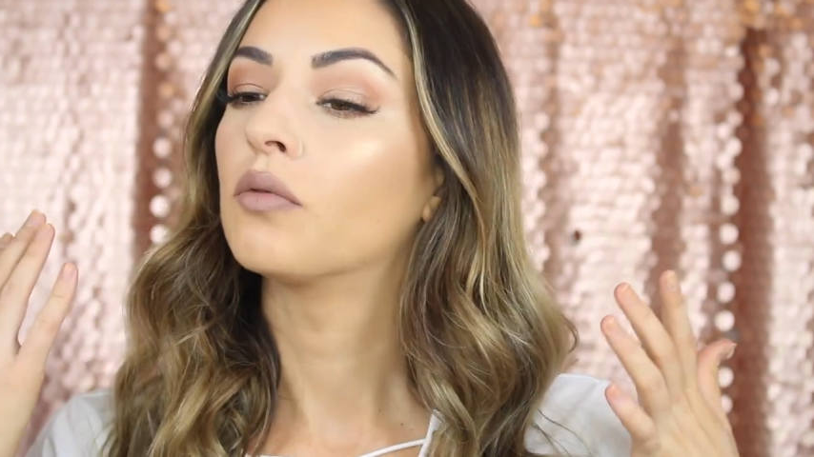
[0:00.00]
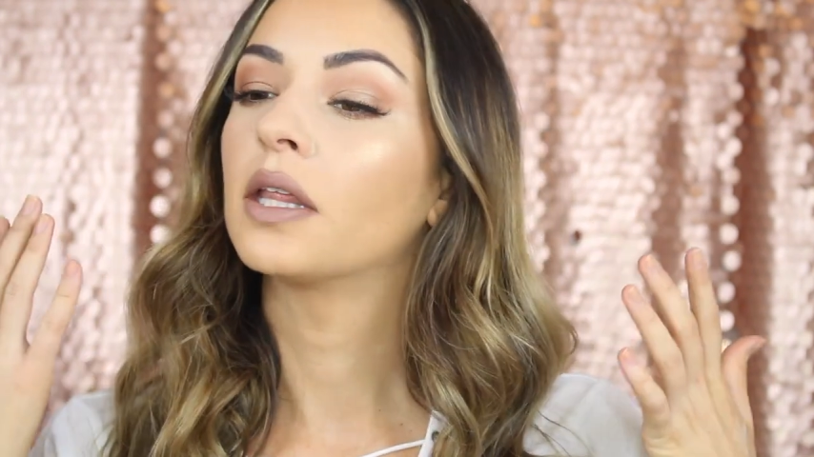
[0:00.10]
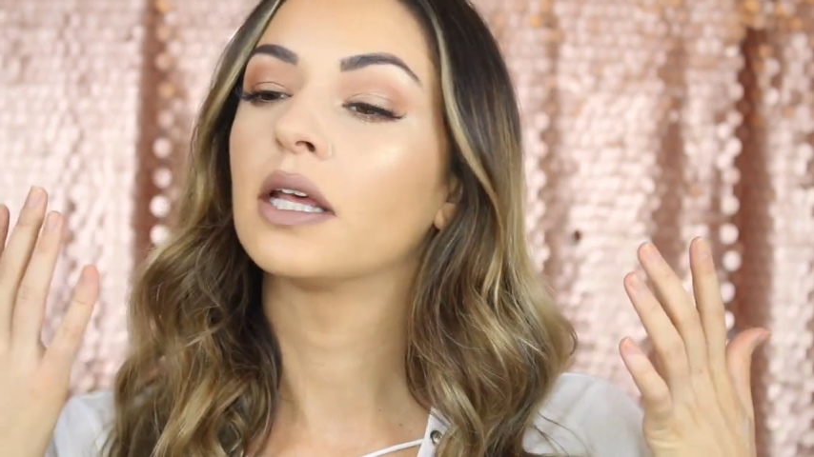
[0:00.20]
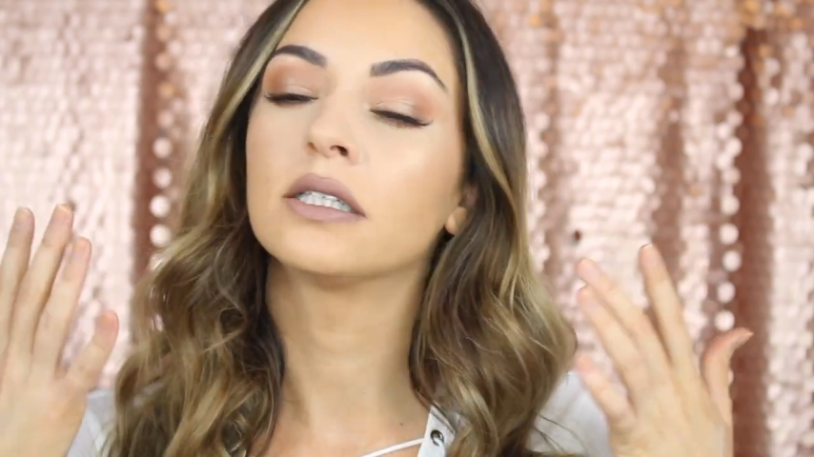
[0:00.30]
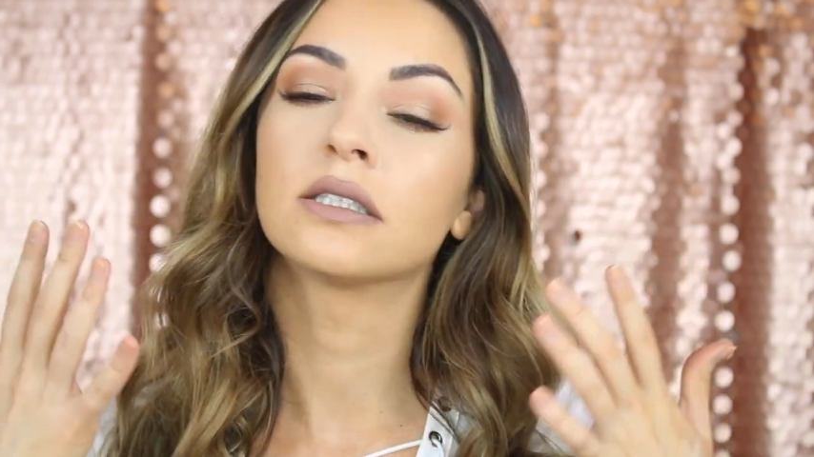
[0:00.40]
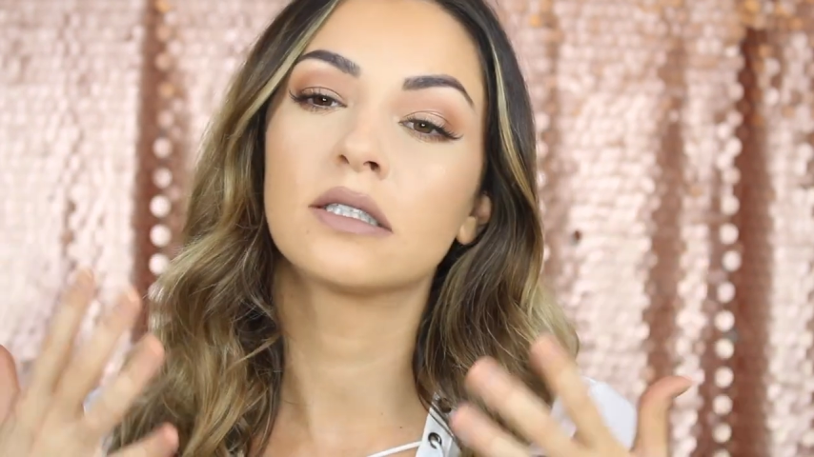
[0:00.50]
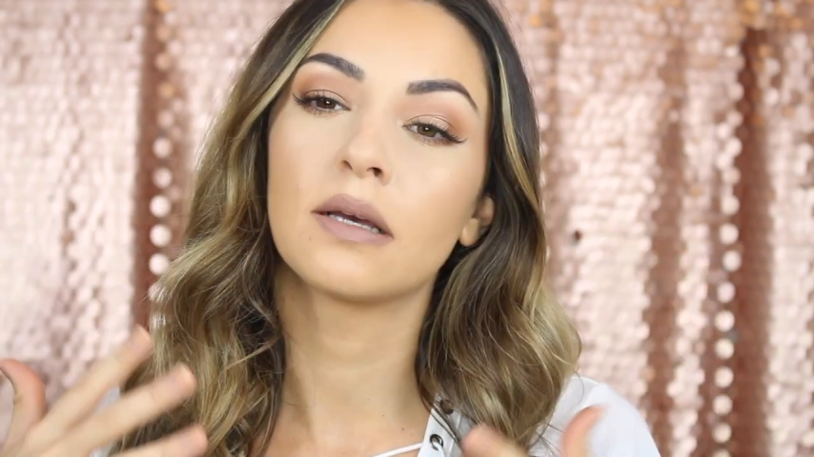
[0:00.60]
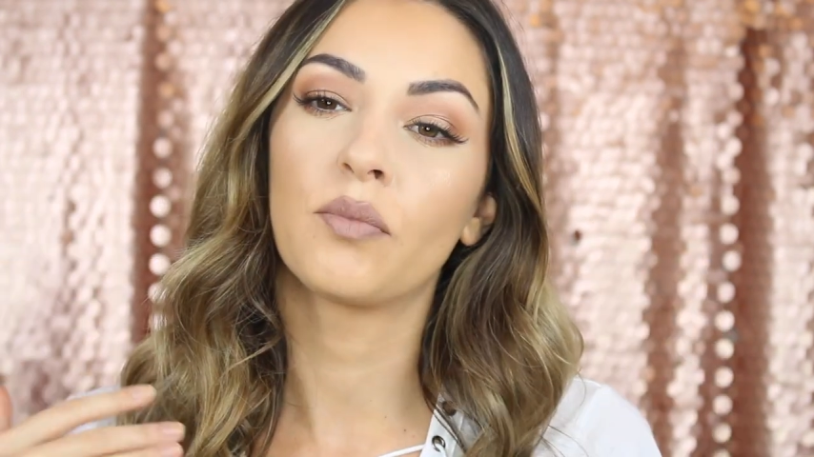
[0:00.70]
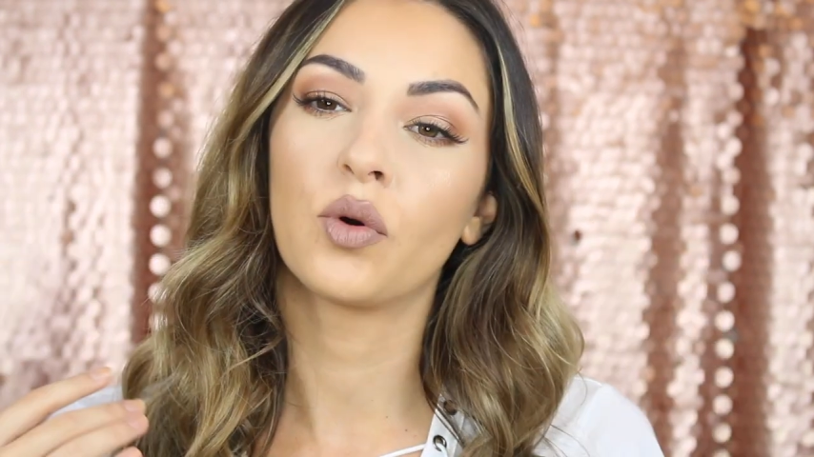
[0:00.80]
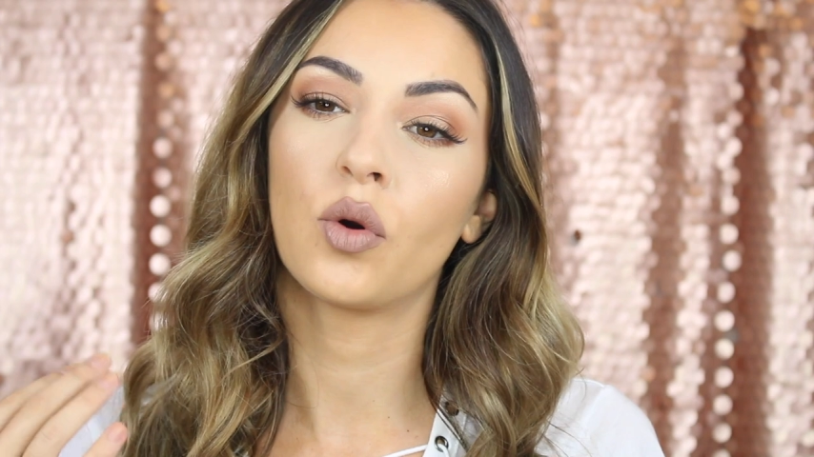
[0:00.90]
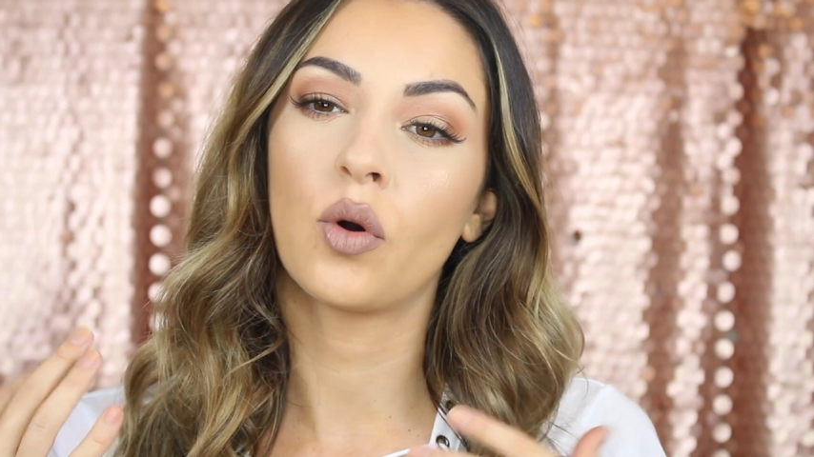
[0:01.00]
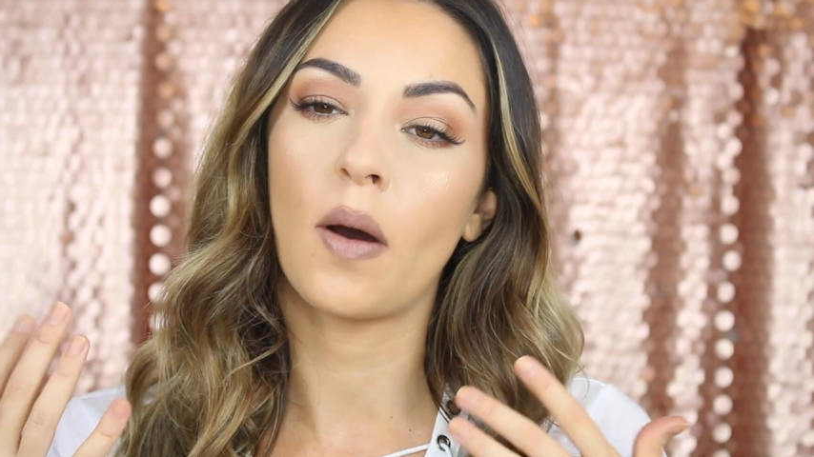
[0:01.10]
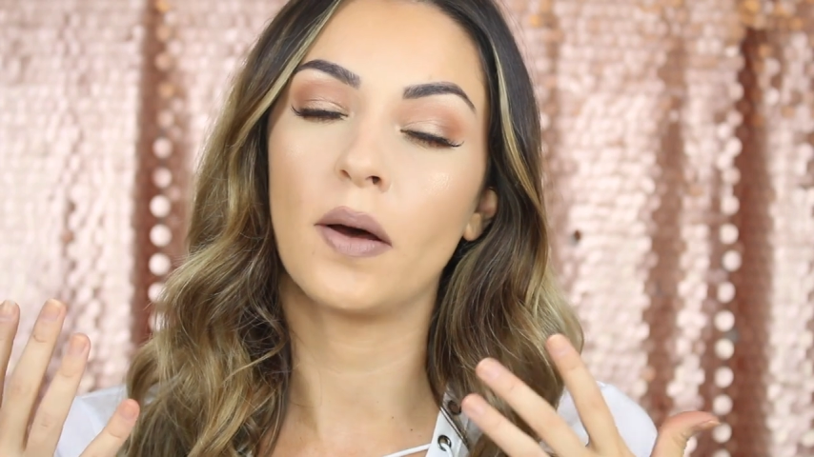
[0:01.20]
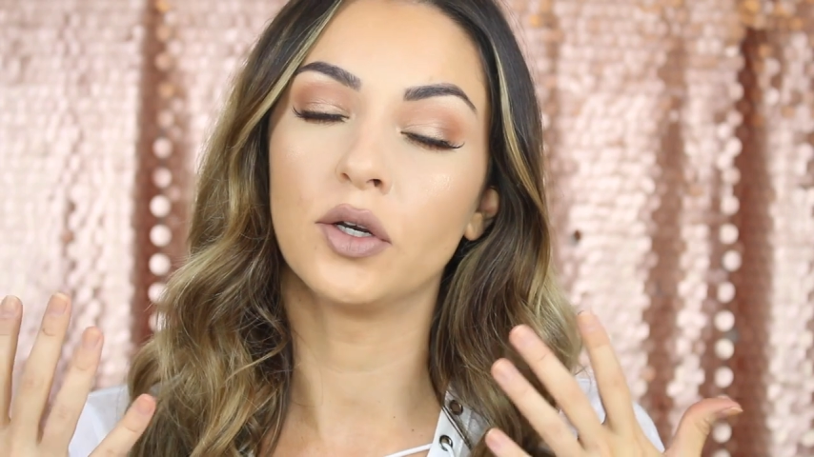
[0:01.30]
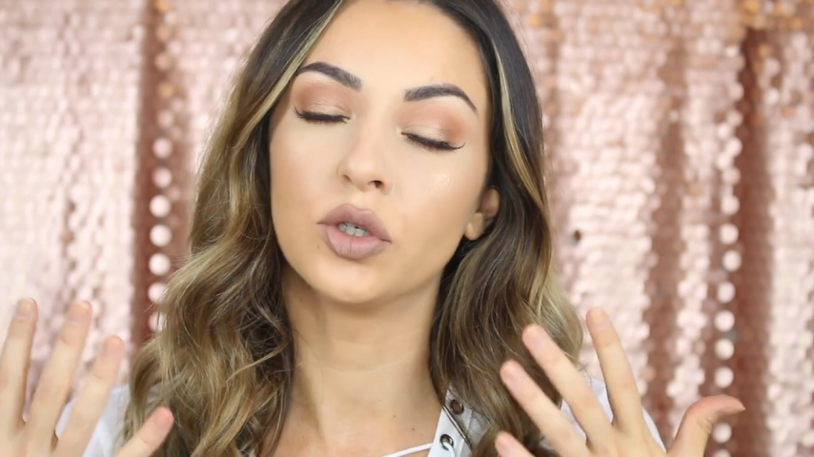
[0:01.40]
really
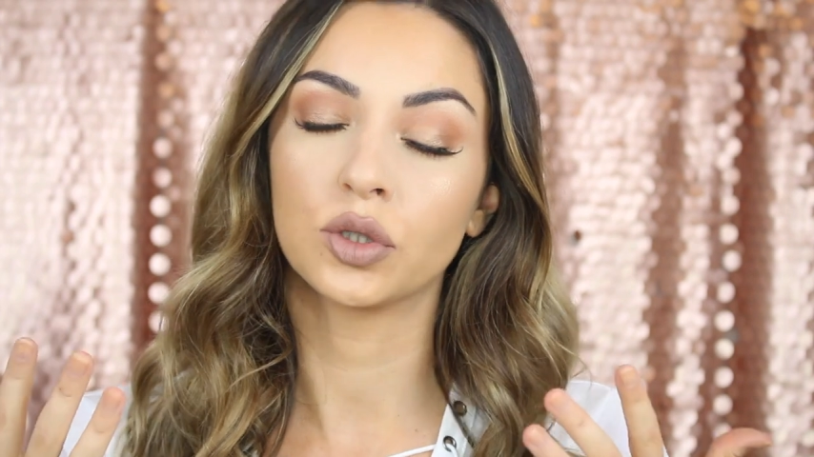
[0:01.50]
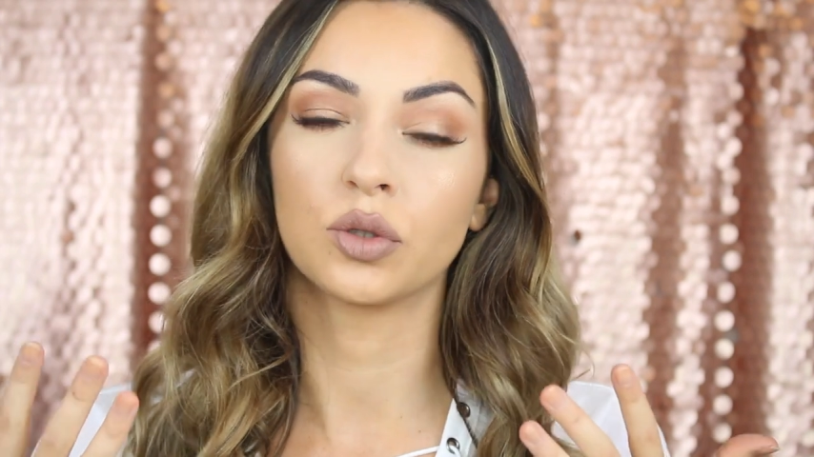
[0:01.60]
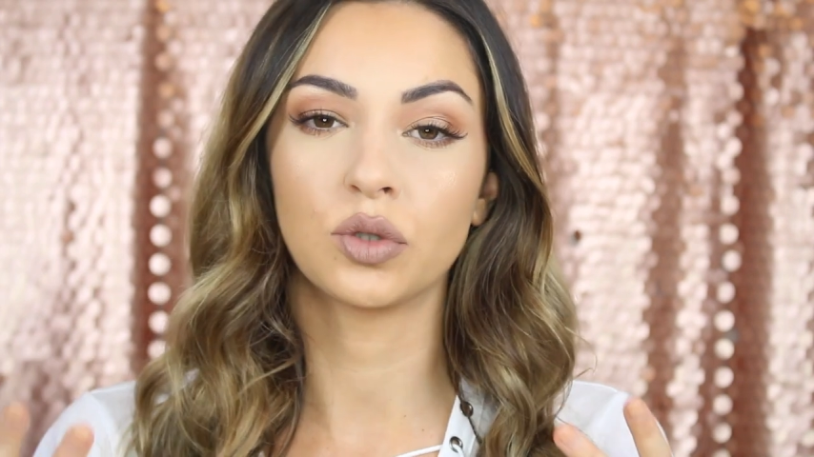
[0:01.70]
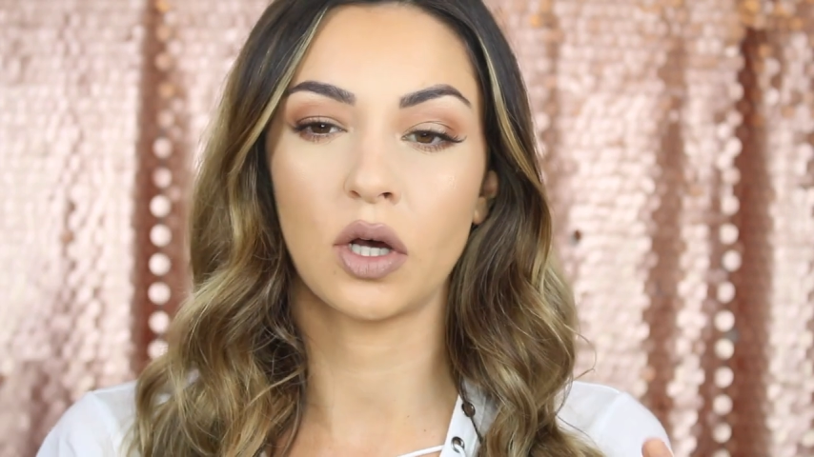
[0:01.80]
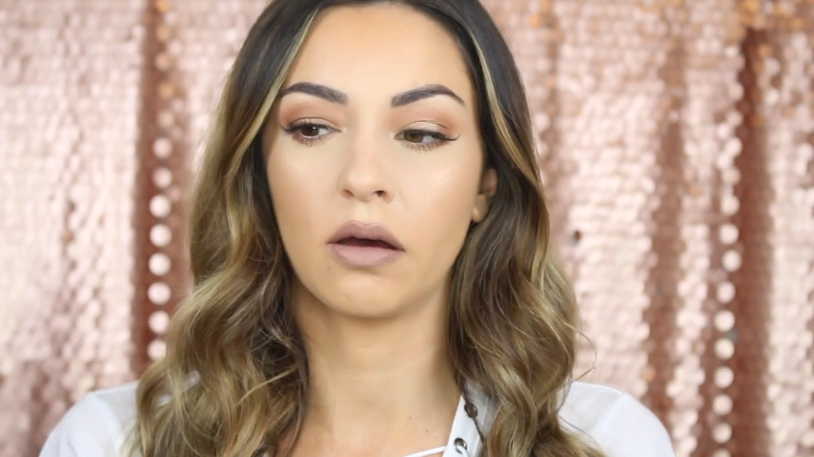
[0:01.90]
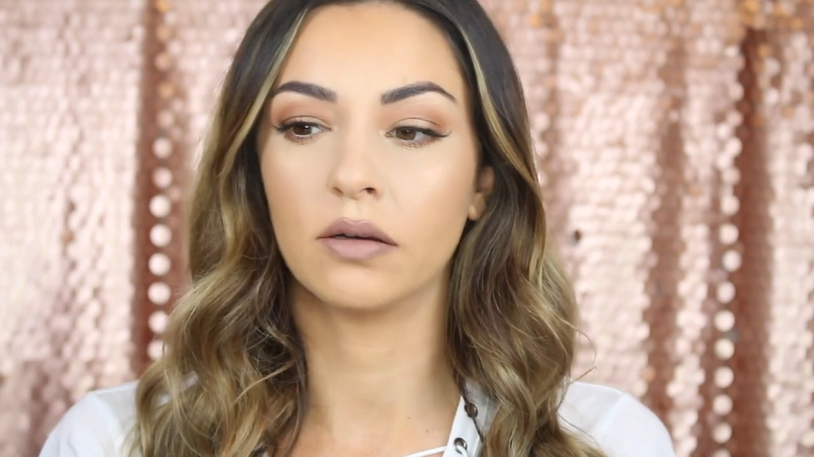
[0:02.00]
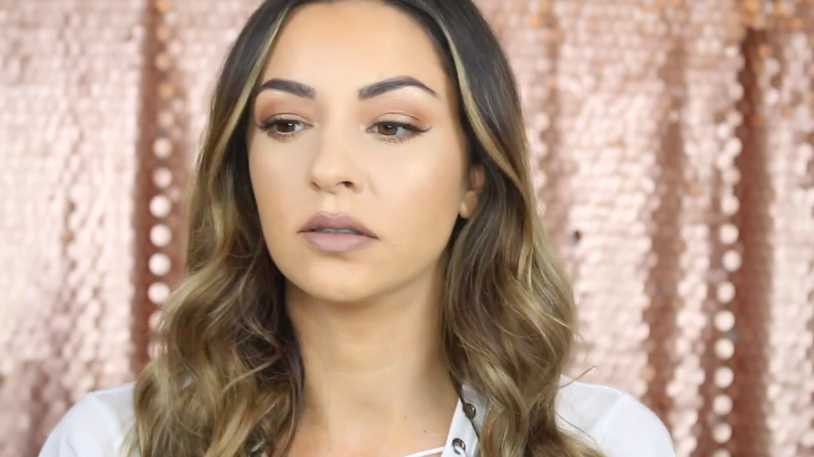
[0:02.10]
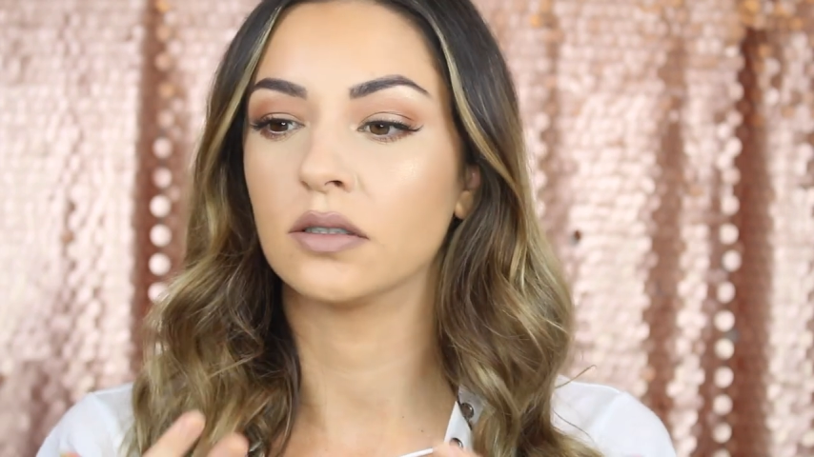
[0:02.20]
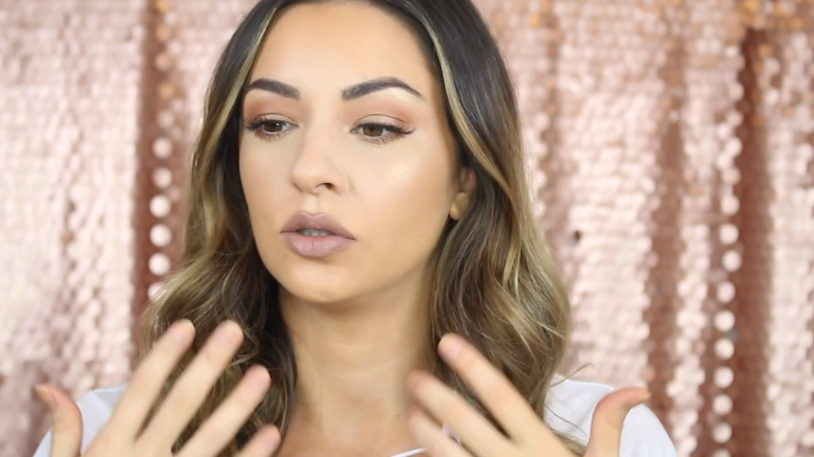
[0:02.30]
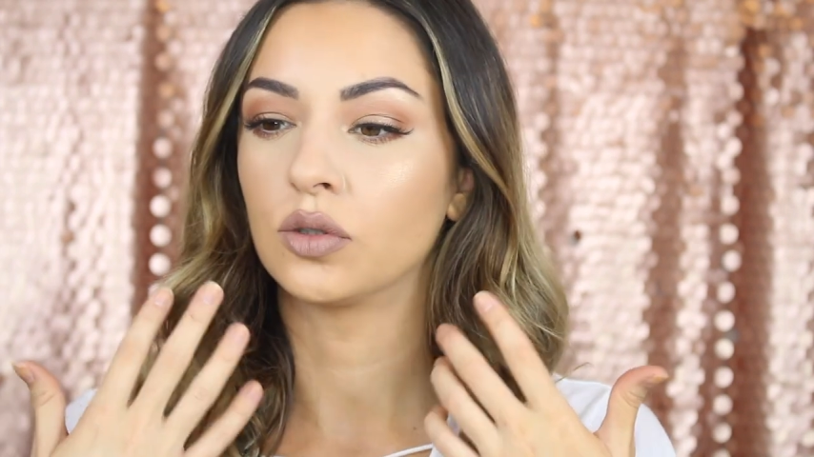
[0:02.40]
simple neutral tones,